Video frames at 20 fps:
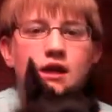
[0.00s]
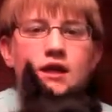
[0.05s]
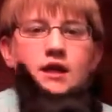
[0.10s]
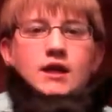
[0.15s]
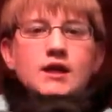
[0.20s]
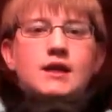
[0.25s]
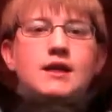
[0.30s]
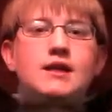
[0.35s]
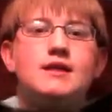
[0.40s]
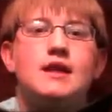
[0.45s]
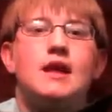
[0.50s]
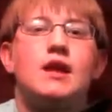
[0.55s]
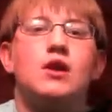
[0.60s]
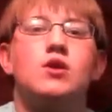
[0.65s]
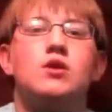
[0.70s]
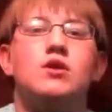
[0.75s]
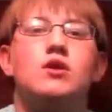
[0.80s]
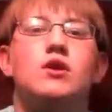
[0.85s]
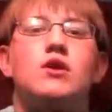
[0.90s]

He is a good